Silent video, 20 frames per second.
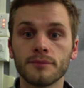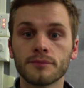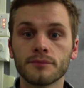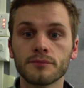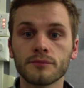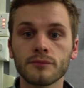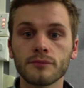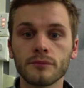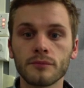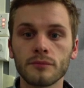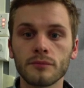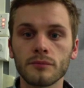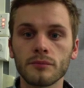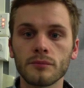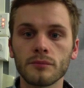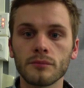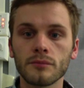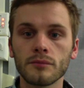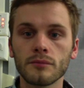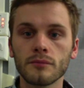
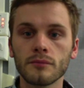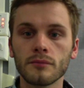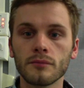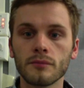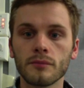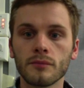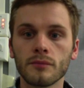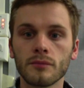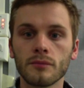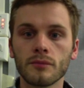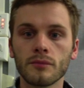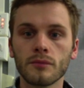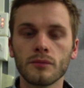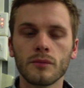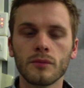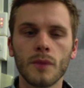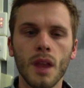Nothing is said.